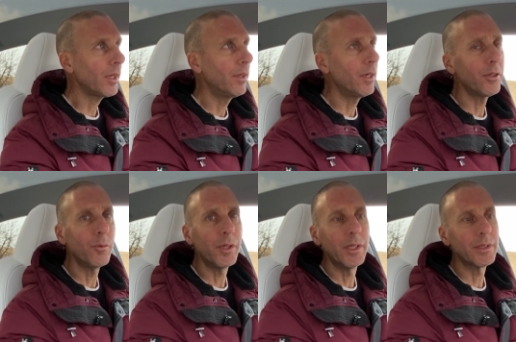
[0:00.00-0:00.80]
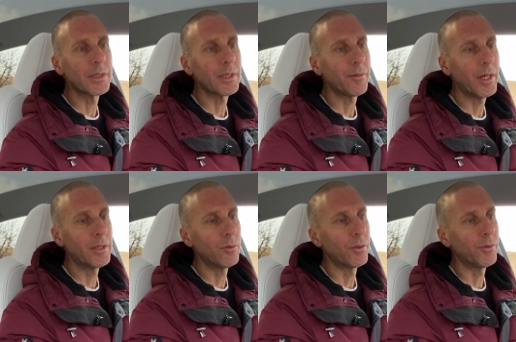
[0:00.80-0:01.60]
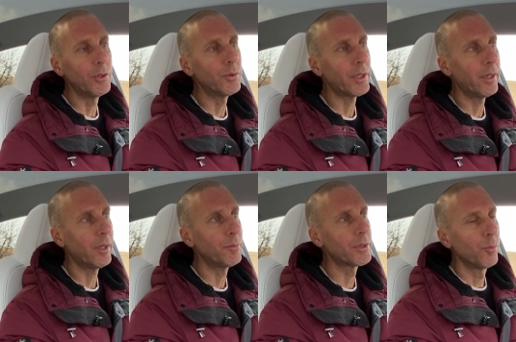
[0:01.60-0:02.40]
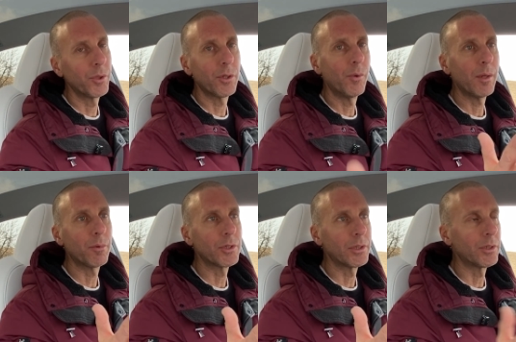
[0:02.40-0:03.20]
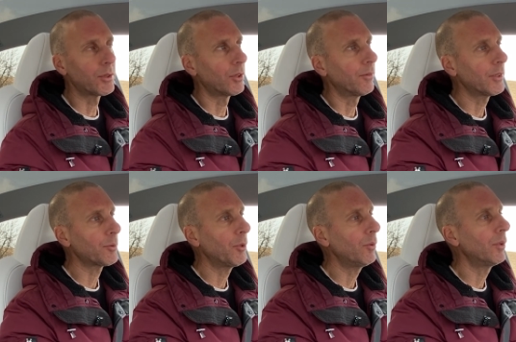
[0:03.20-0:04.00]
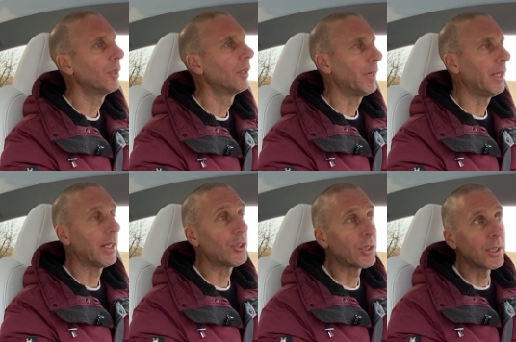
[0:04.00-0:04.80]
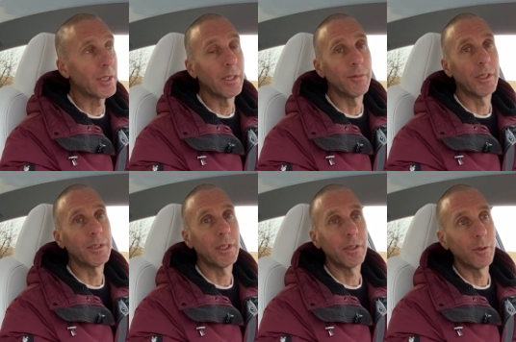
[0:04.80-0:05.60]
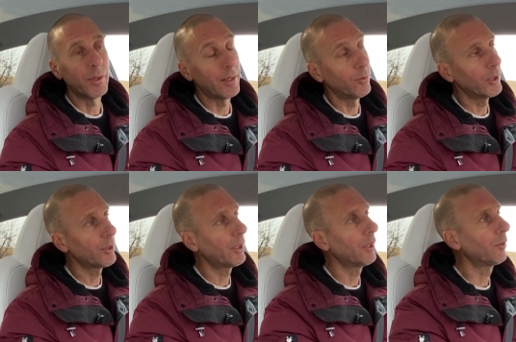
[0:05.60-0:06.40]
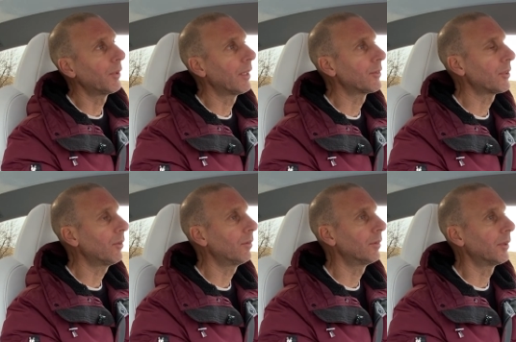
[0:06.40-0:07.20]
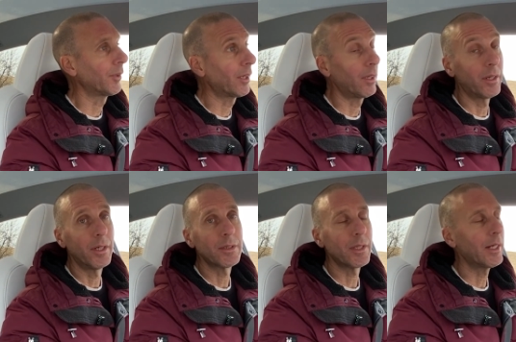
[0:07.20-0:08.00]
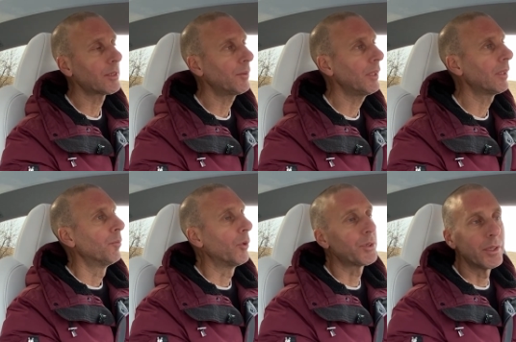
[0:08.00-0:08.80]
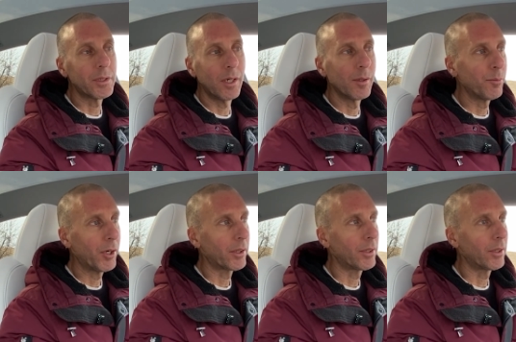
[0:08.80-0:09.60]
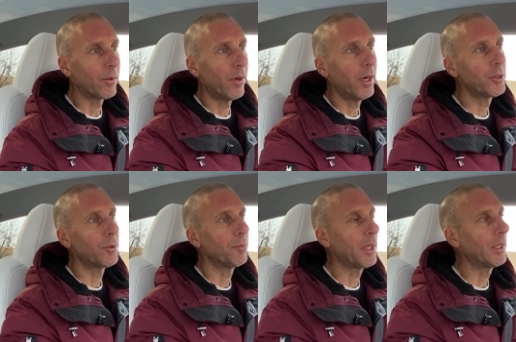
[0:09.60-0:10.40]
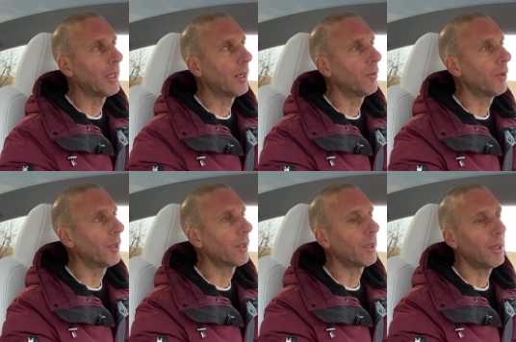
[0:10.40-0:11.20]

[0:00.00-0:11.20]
The other one is I've had to a few times put the wipers into service mode. And that's just because I live in Ontario. We have winter here and we have snow, and we got a lot of ice last week. Most of the time I'm parked in the garage, but mainly at work.